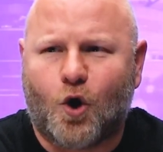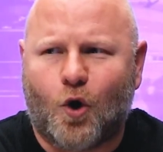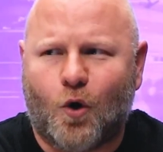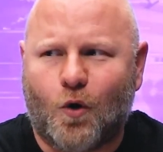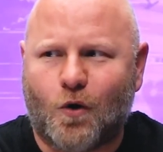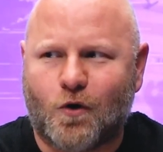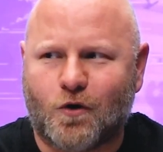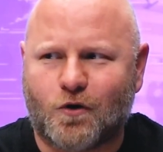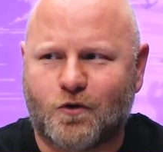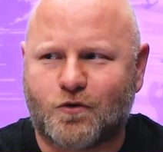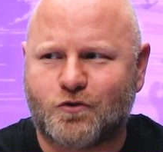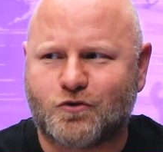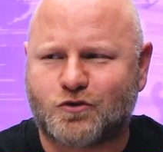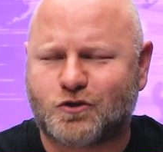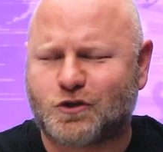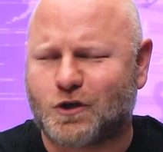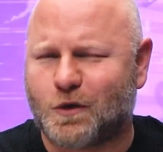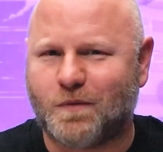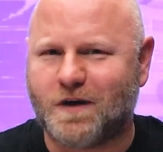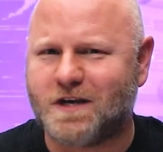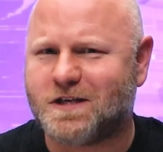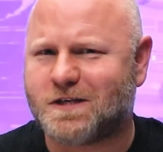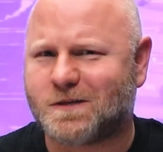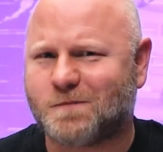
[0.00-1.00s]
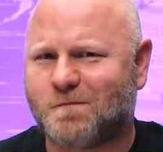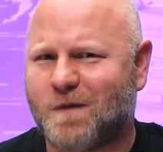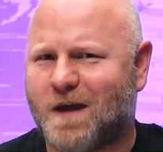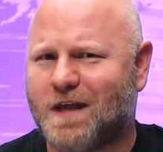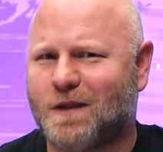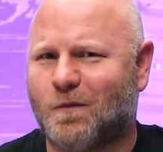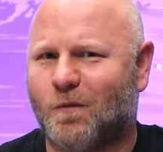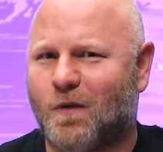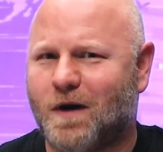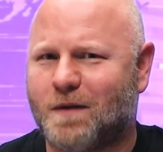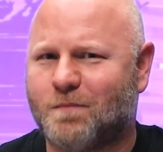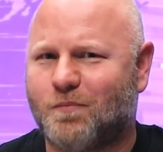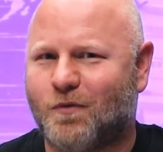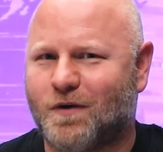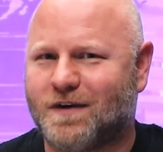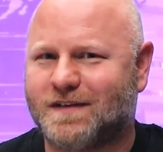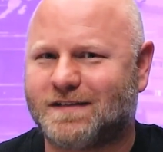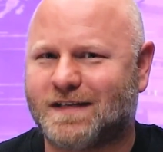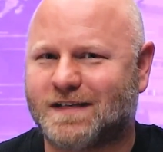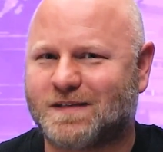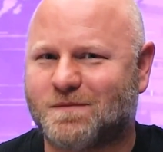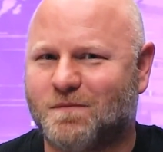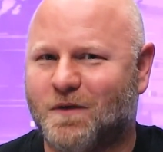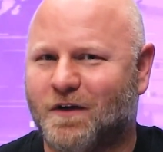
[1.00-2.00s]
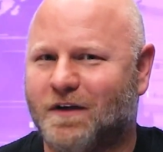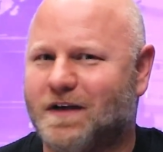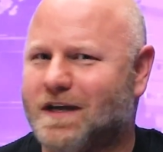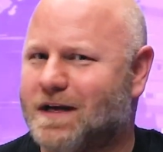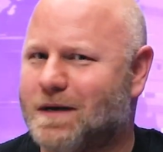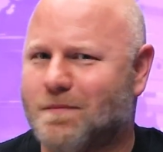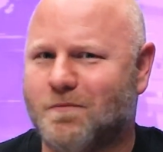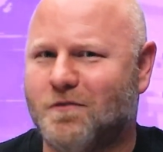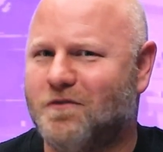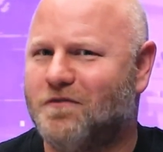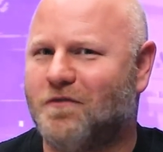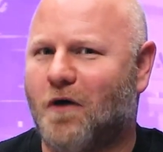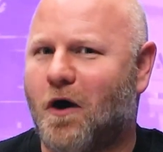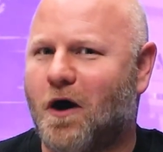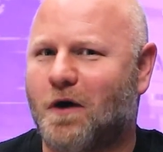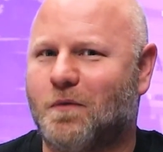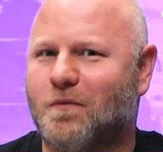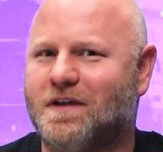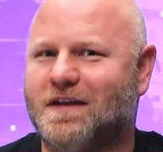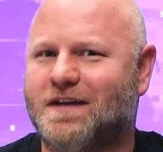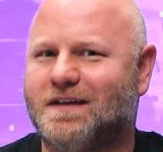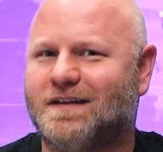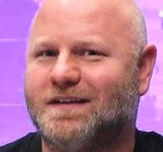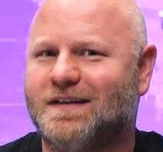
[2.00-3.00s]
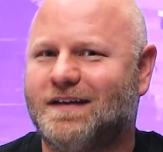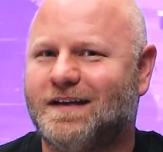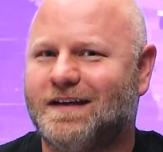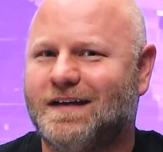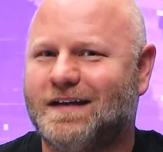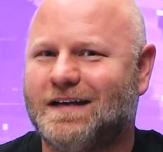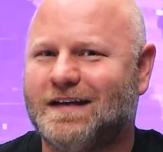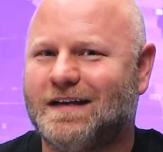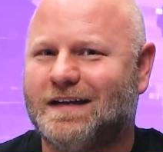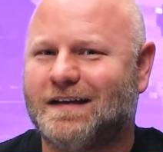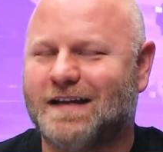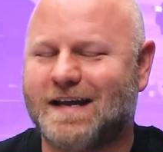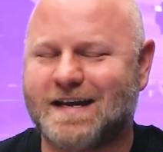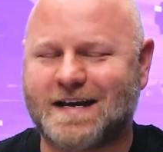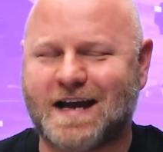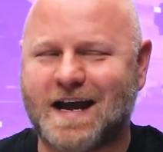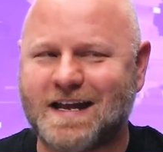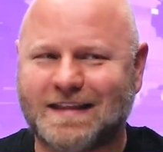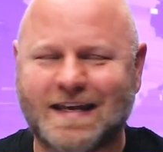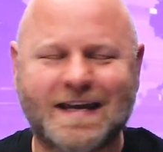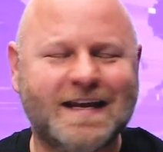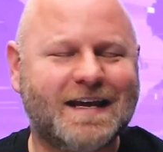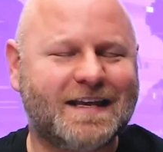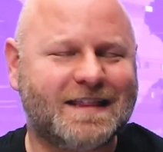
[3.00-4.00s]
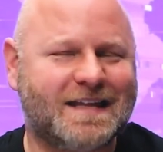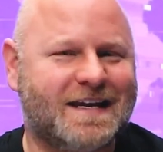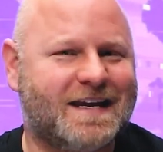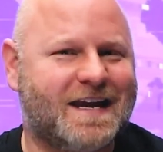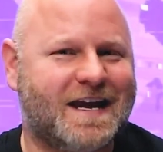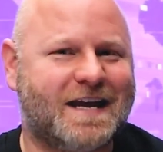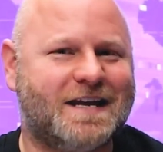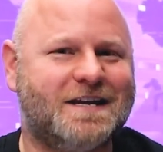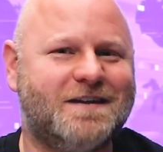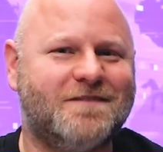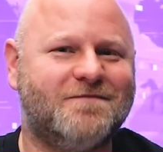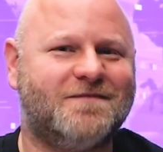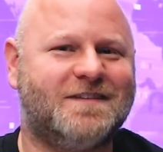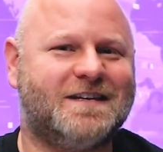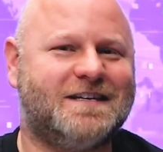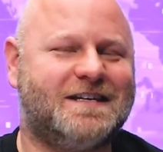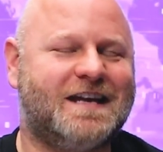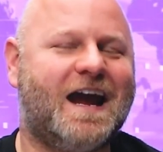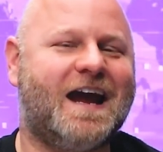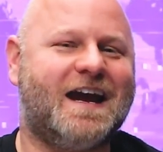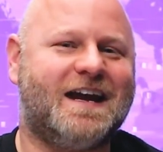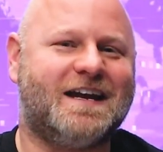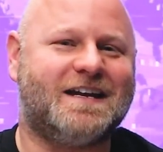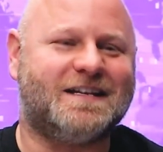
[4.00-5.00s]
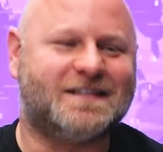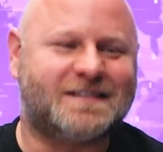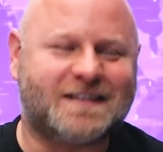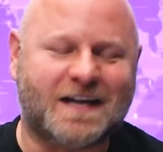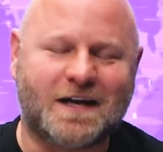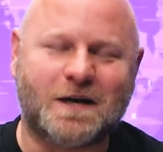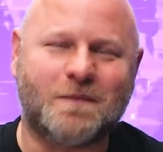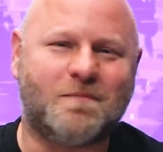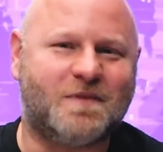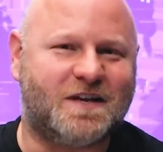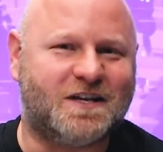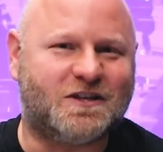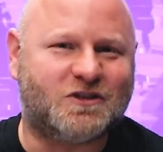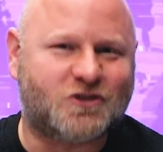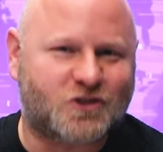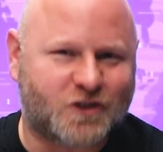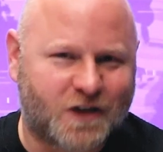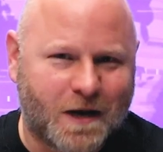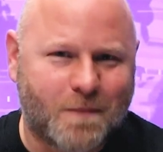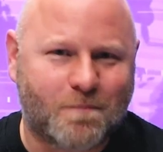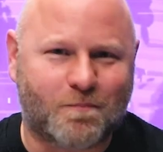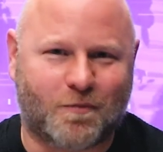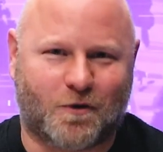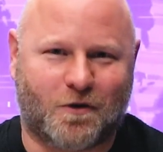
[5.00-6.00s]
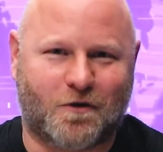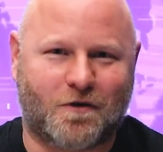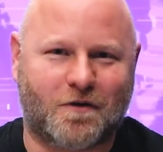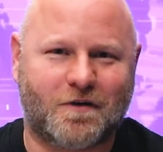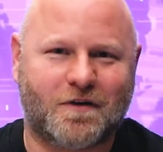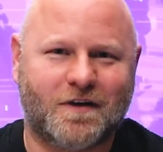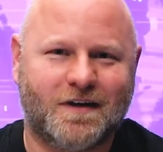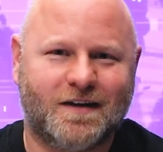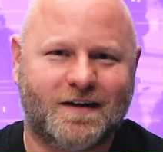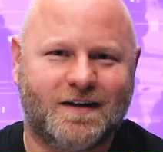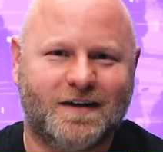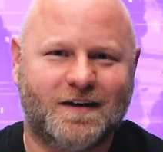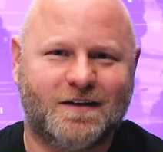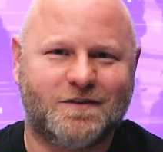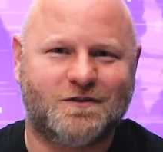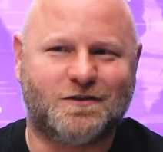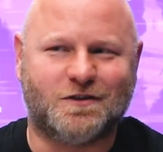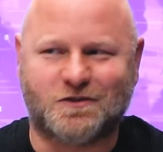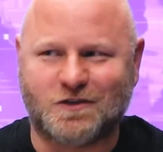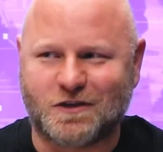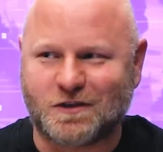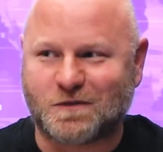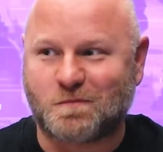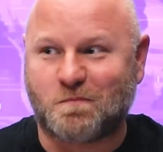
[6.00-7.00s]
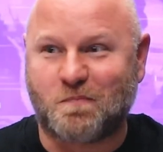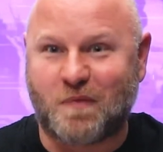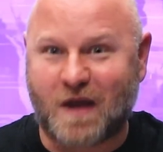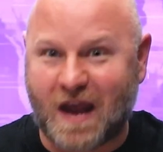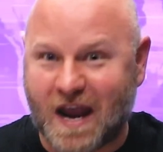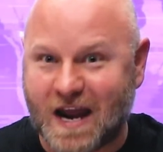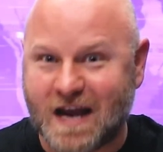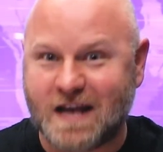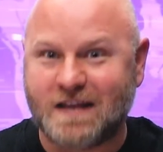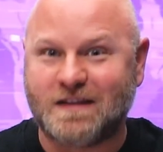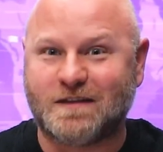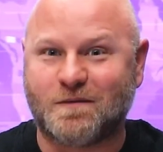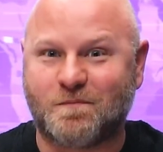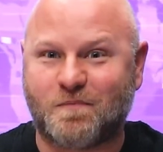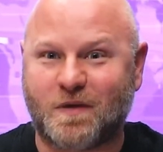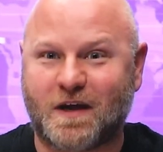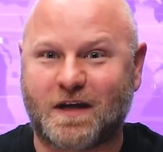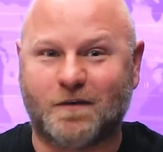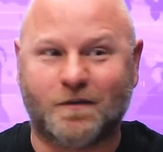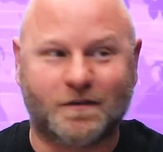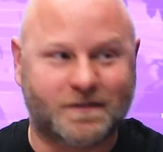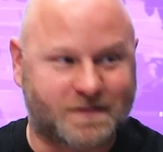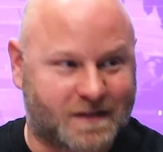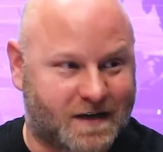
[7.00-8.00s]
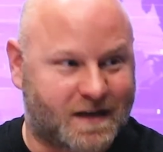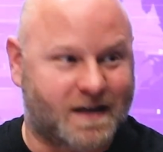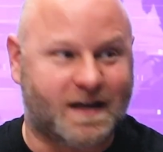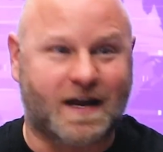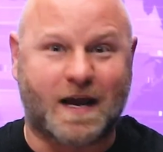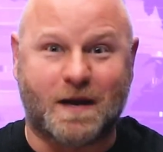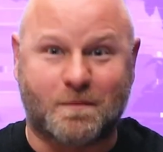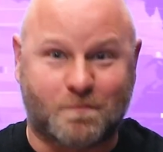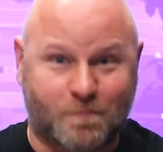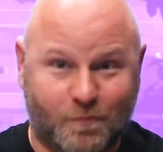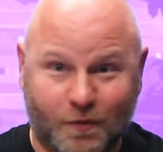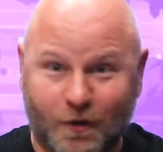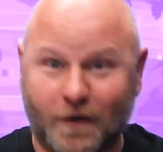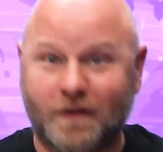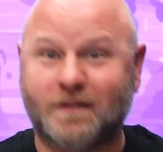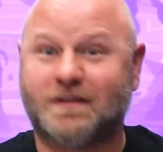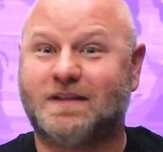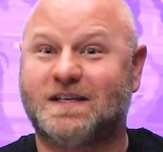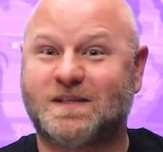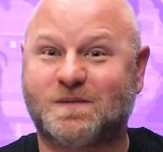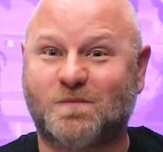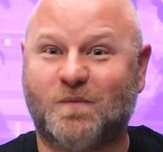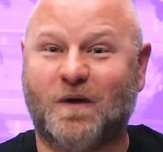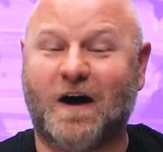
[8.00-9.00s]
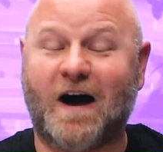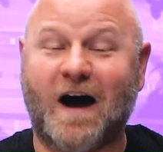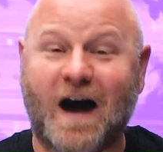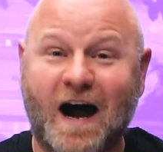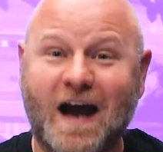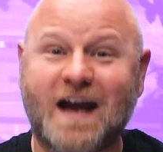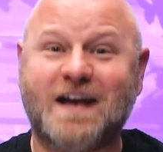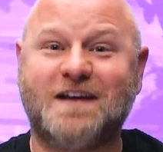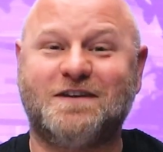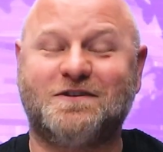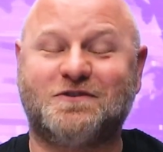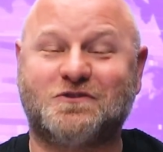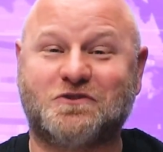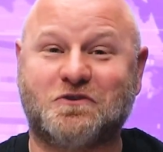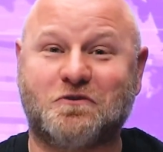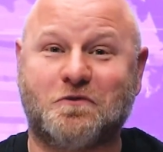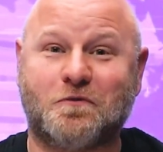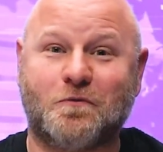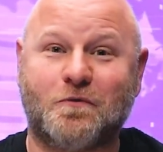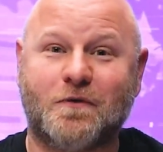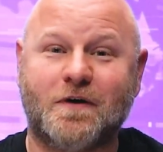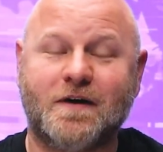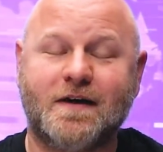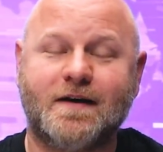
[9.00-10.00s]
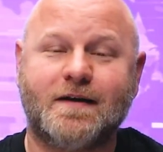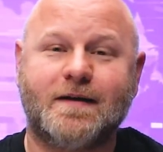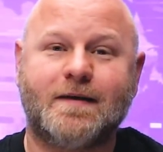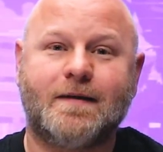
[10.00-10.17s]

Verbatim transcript: Or should we just pay the $1.6 million and move on with it? Like, I think at the end of the day, it's going to be cheaper to just pay the penalty and put this behind you